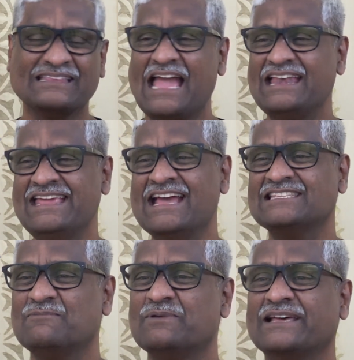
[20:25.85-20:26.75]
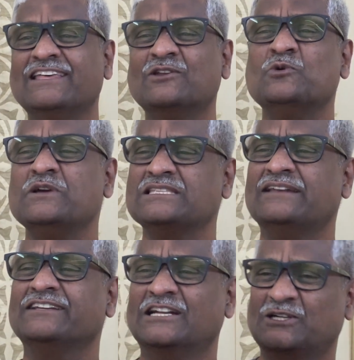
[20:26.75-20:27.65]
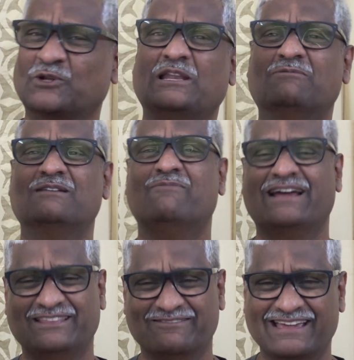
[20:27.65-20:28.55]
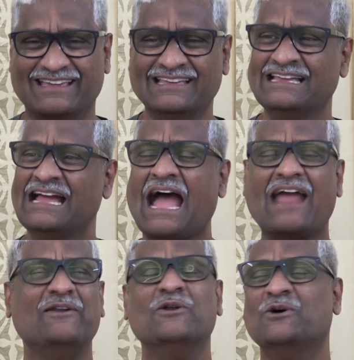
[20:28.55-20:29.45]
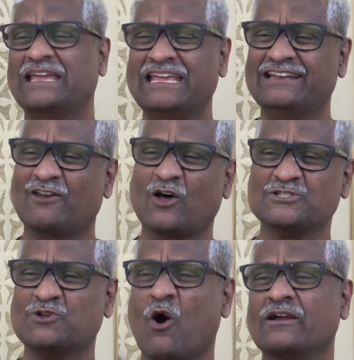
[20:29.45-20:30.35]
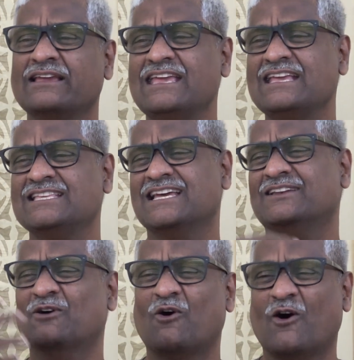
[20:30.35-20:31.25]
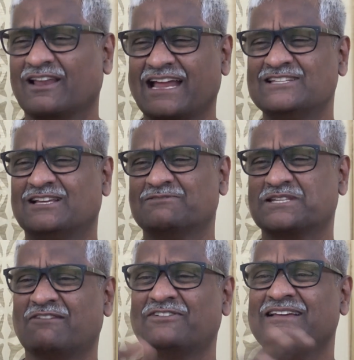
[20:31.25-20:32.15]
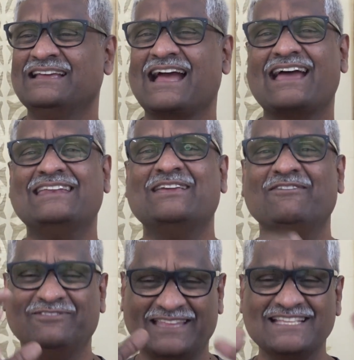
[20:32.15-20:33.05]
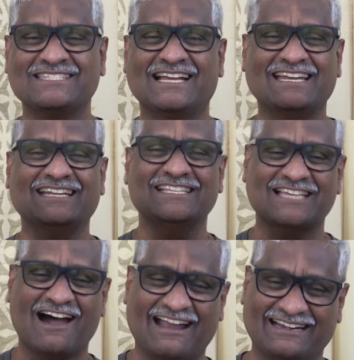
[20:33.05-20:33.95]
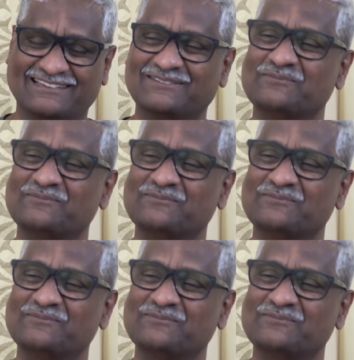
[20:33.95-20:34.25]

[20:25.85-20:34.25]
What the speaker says: And he has a brother who is uncontrollable, by the way. I don't know, he draws donkeys and all kinds of stuff, and he thinks that it is art.